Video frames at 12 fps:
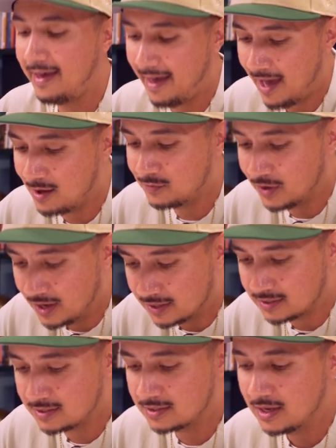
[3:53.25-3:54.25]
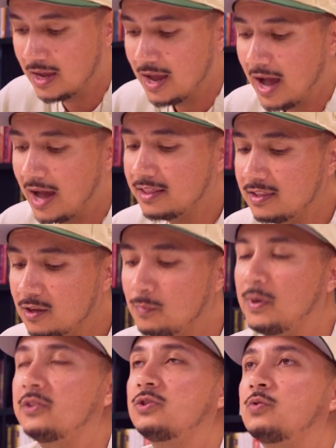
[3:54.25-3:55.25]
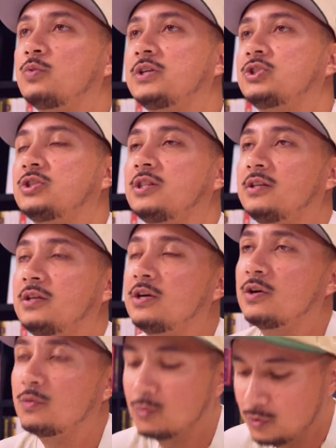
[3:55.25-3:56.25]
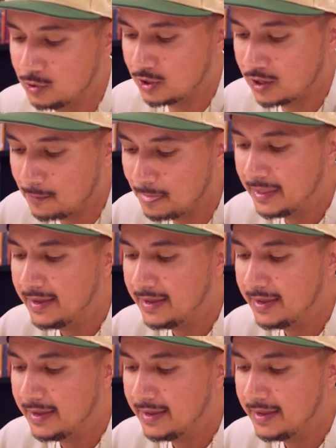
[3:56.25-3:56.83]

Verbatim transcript: have us. I think about the rich young ruler